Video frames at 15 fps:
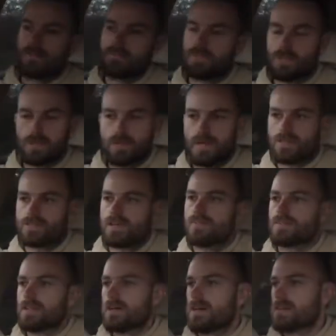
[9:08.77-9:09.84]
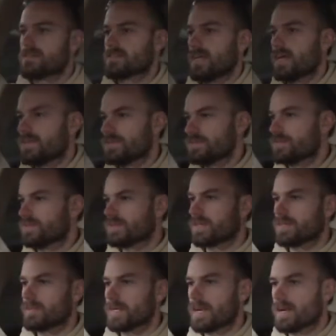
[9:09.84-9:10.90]
pulling away at traffic lights and you're
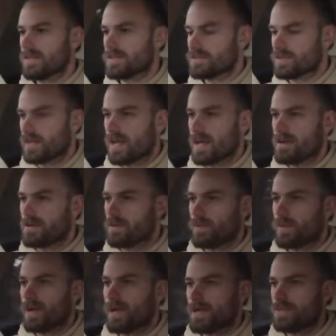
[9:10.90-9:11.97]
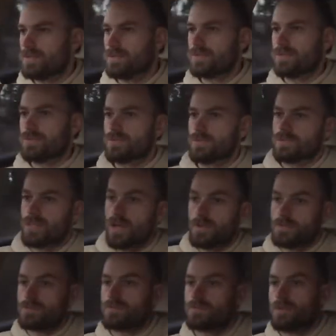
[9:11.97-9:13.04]
going to be going into an area where you're
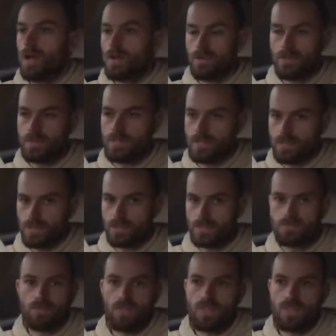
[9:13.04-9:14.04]
going to only be doing